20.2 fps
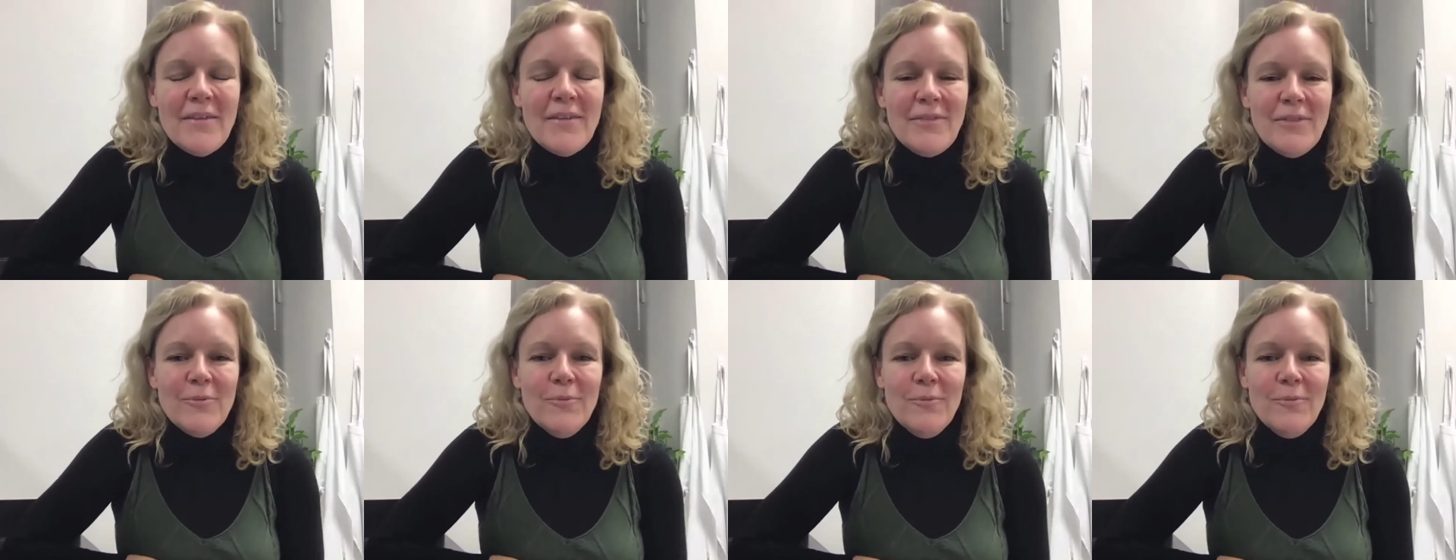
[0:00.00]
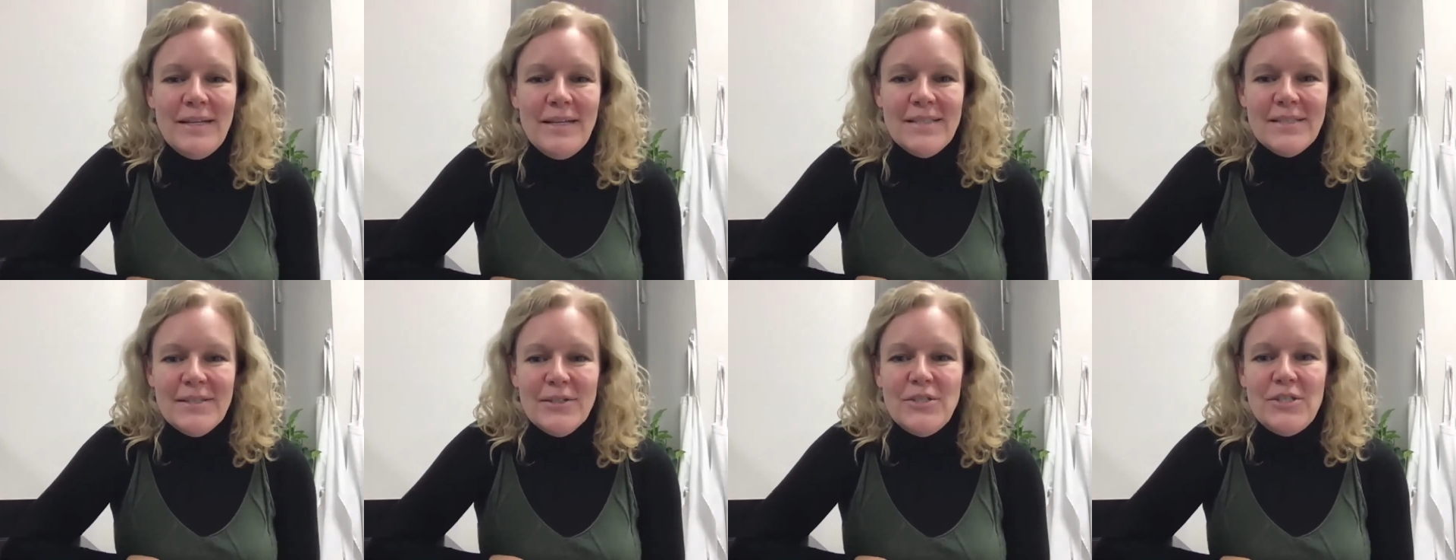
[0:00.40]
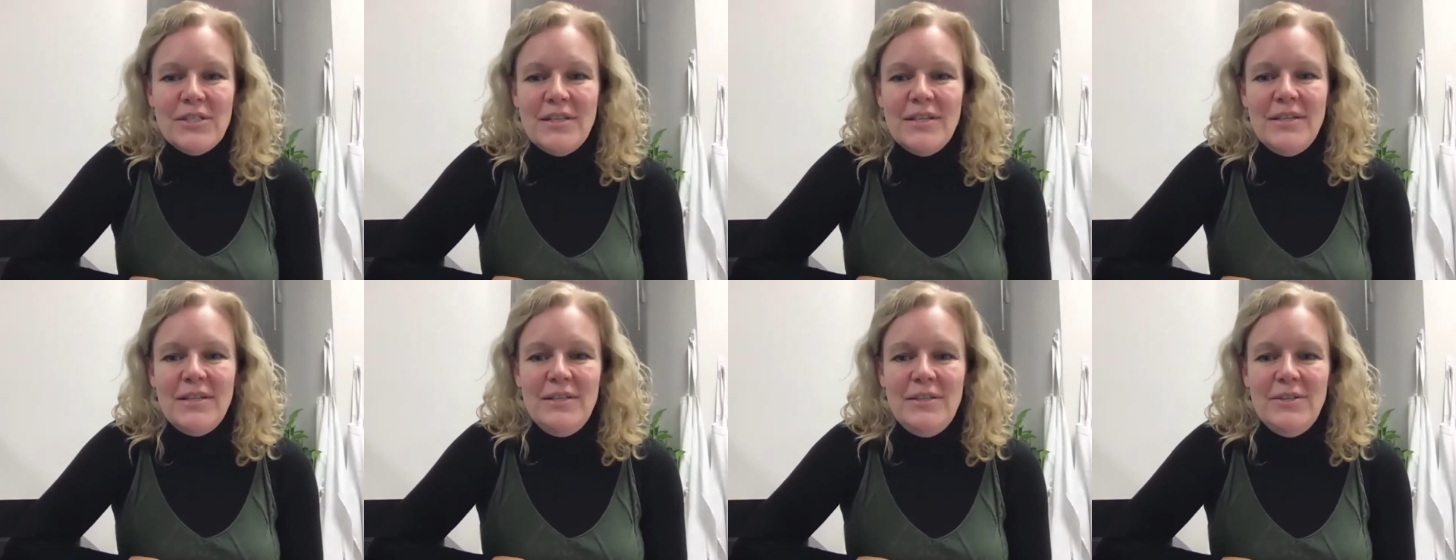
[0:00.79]
The research
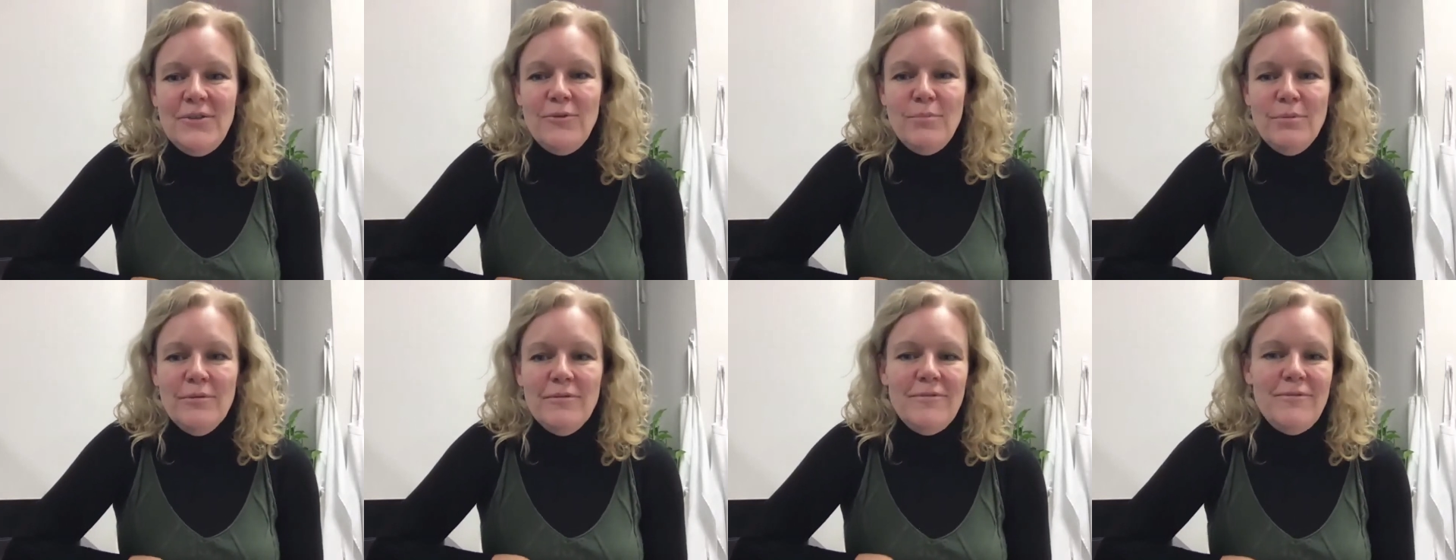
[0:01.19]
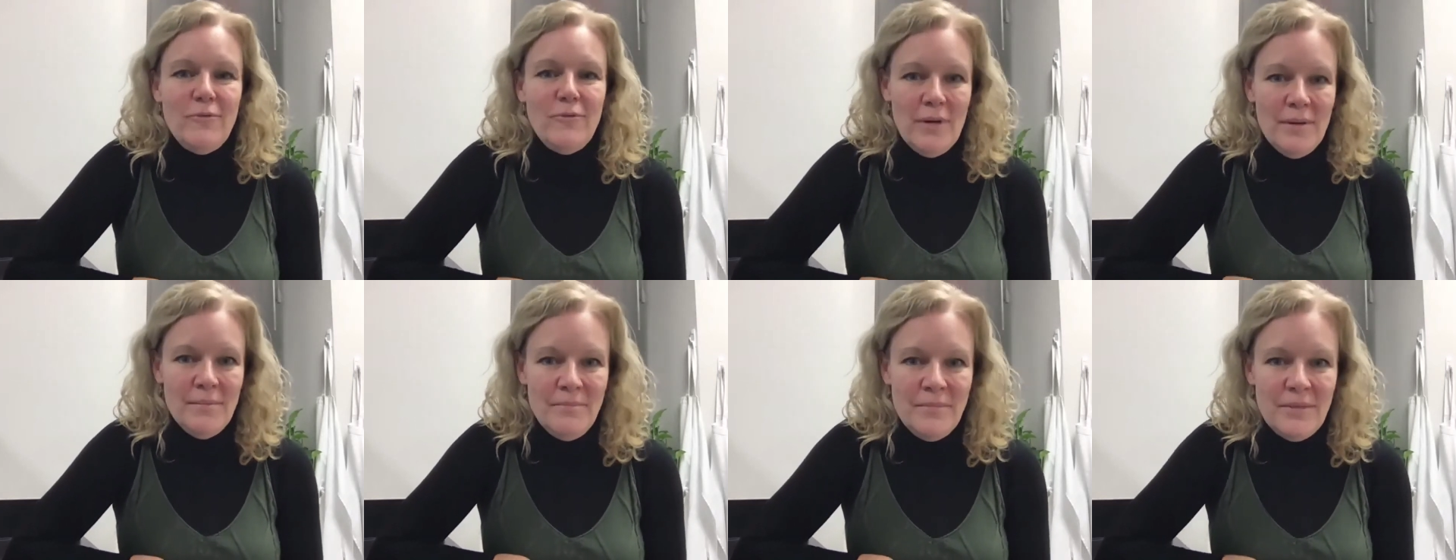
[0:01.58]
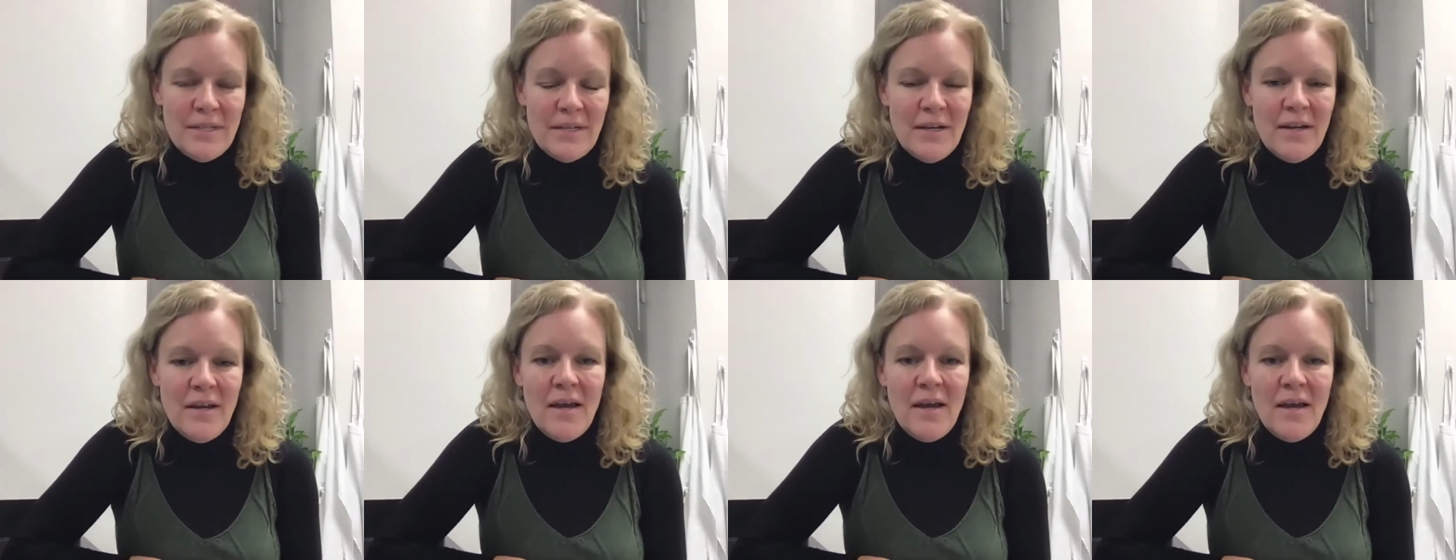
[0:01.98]
that you performed